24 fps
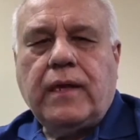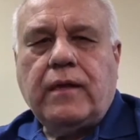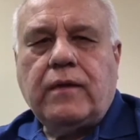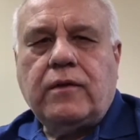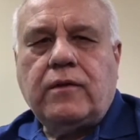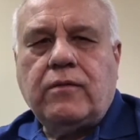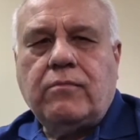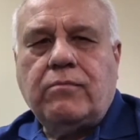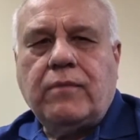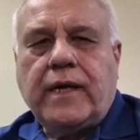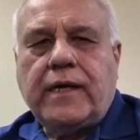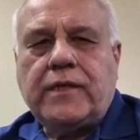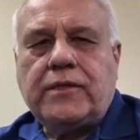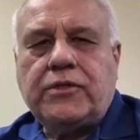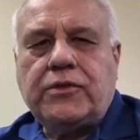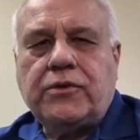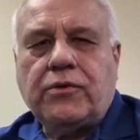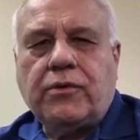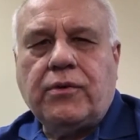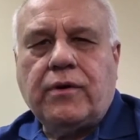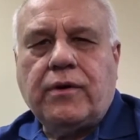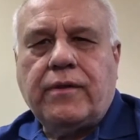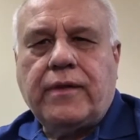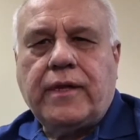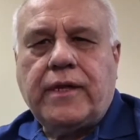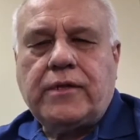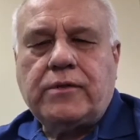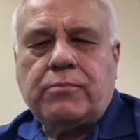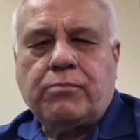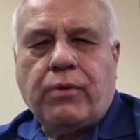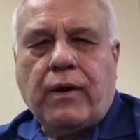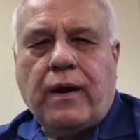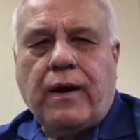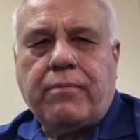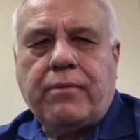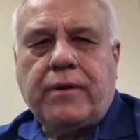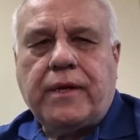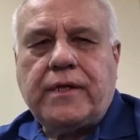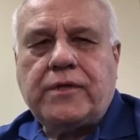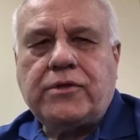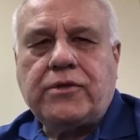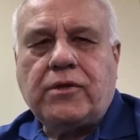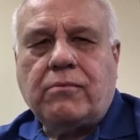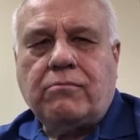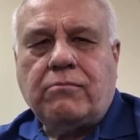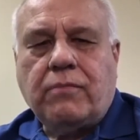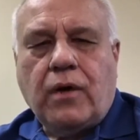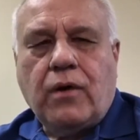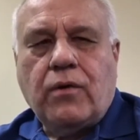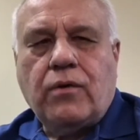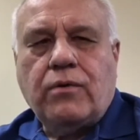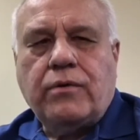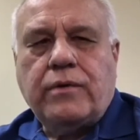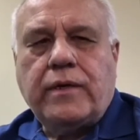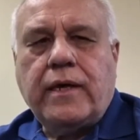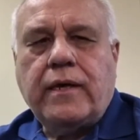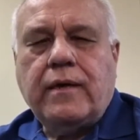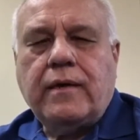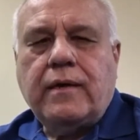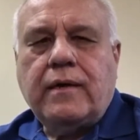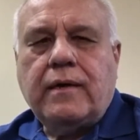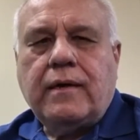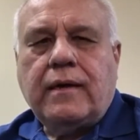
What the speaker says: to make sure these properties are mowed,